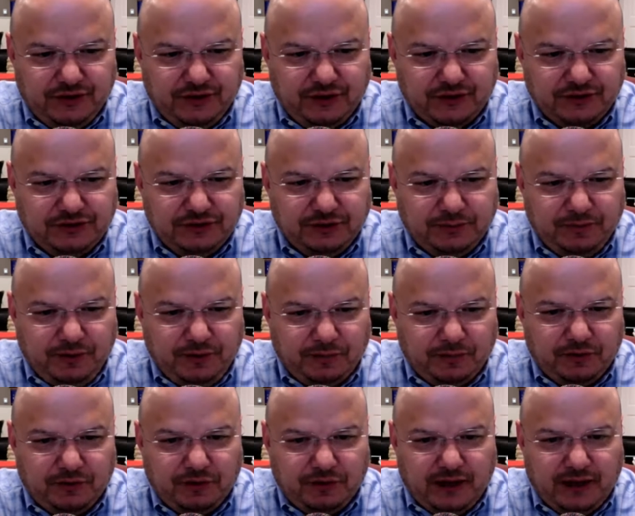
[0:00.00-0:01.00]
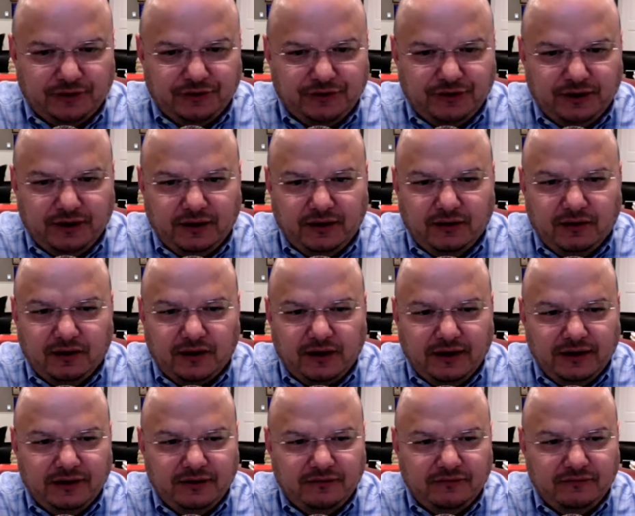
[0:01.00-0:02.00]
there are still people out there
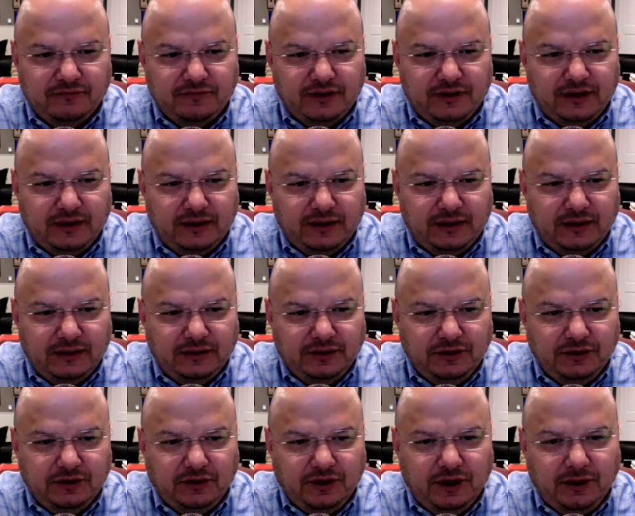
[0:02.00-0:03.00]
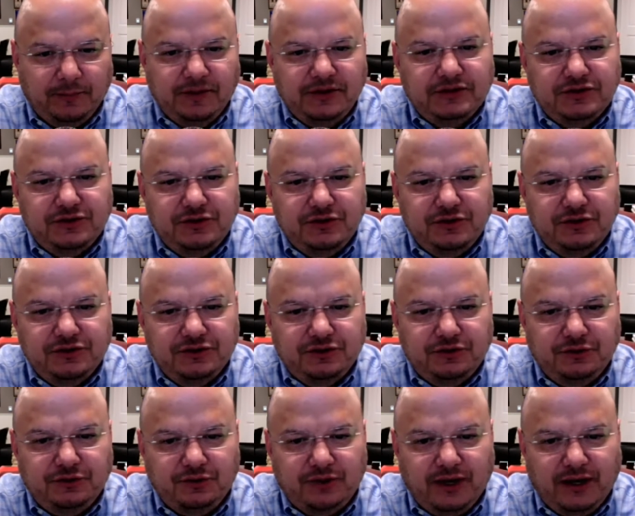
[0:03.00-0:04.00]
kind of, helping students
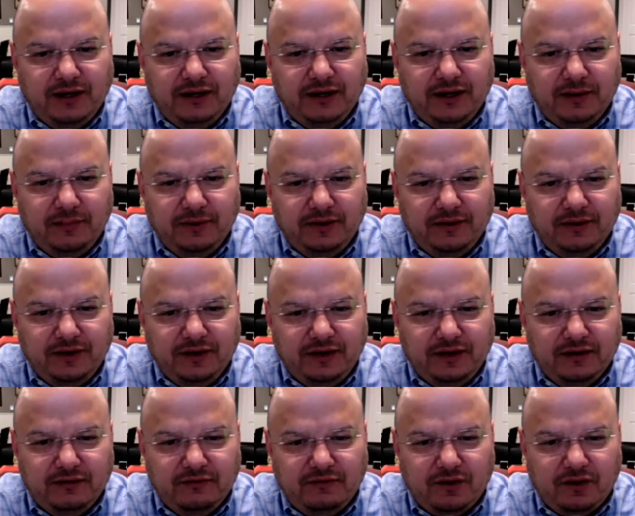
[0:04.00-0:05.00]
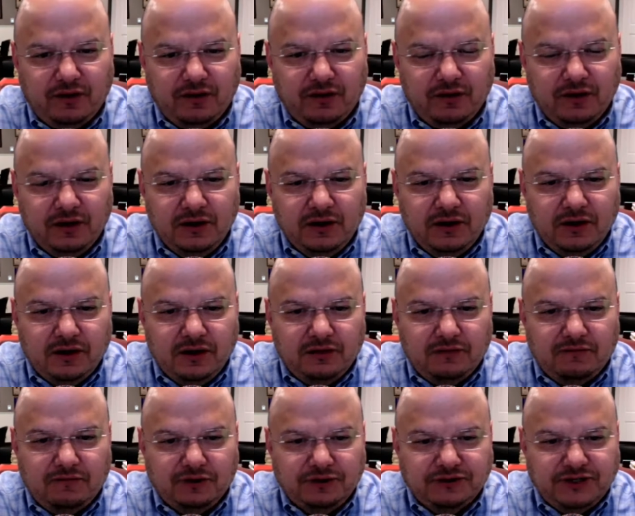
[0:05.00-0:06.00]
through, right? I mean, think of our
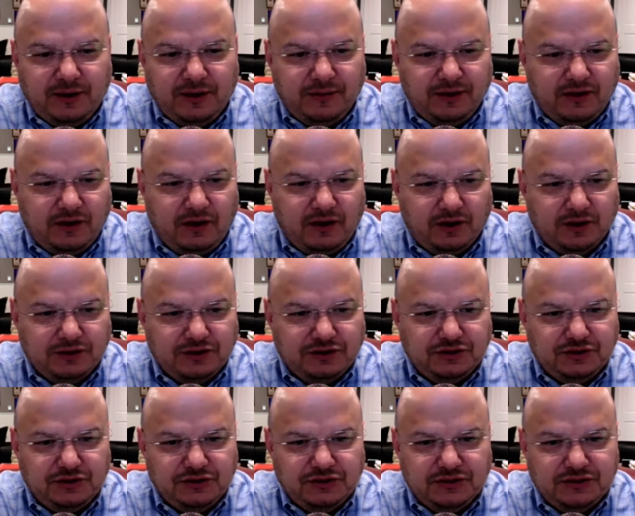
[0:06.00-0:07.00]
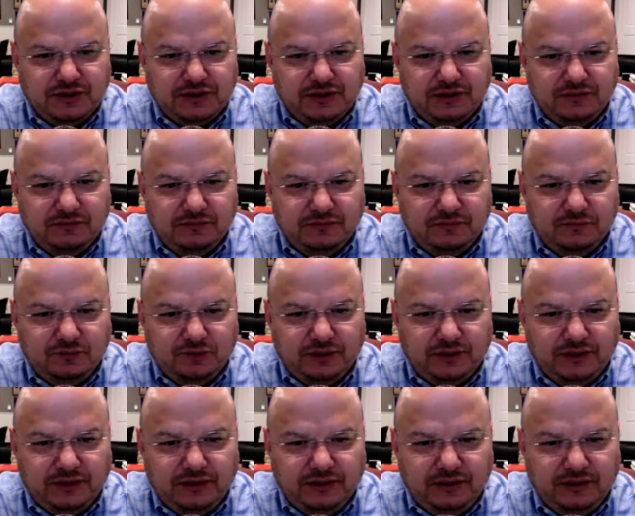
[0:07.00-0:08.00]
first time in college students that
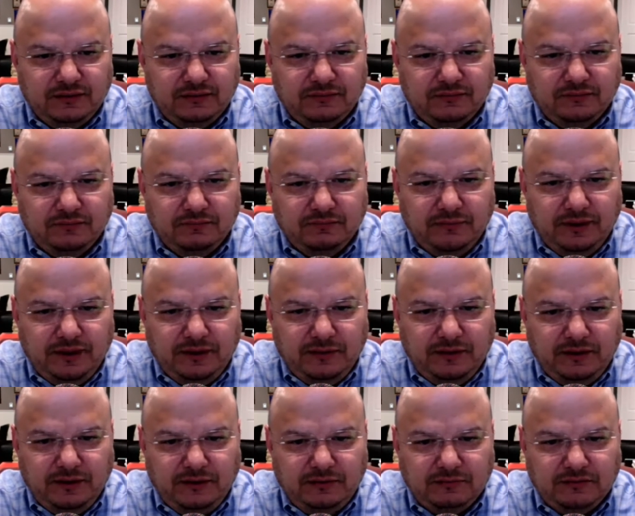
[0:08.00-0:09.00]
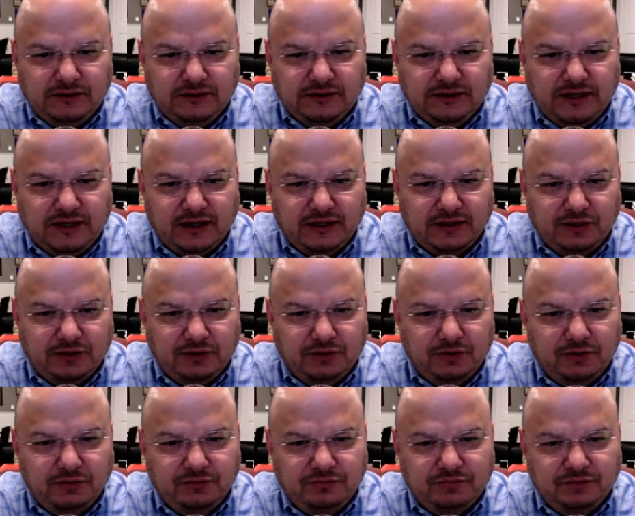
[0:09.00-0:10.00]
really maybe did not
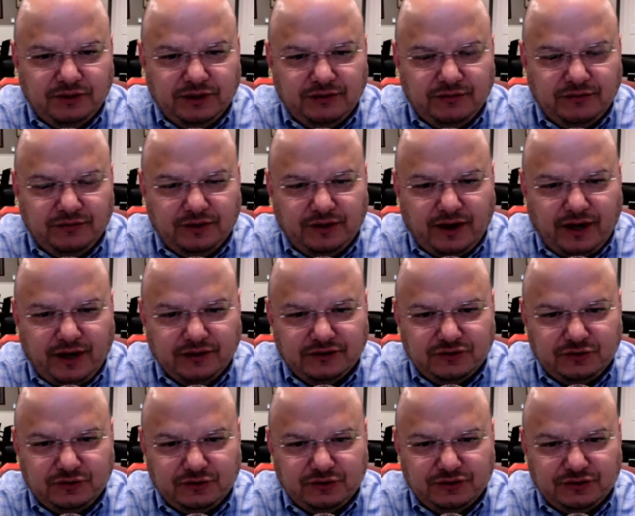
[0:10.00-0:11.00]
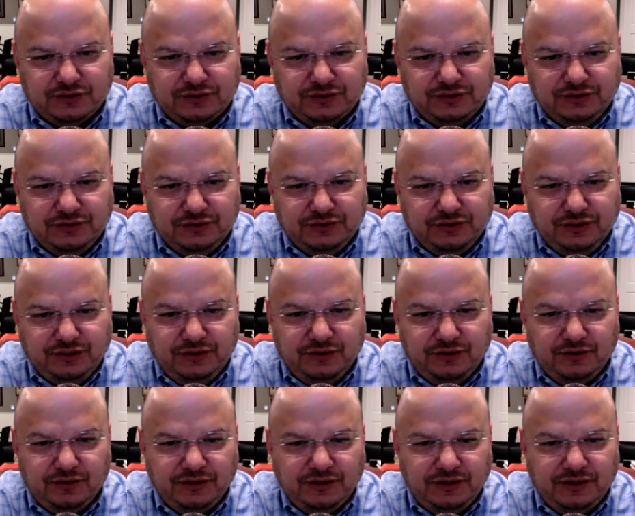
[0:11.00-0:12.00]
go to their high schools their senior
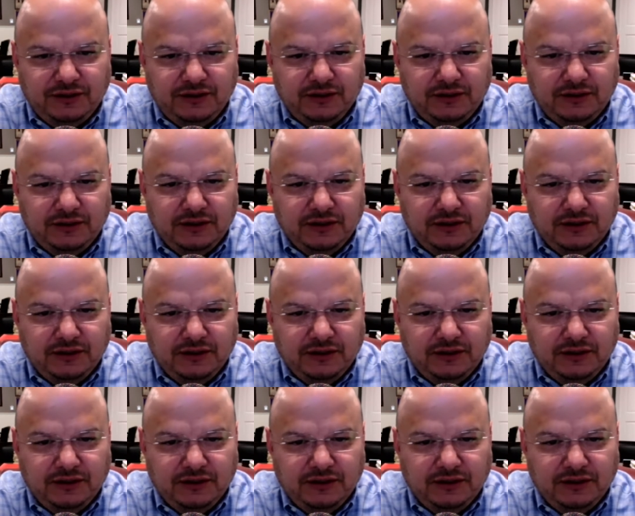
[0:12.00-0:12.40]
year, and then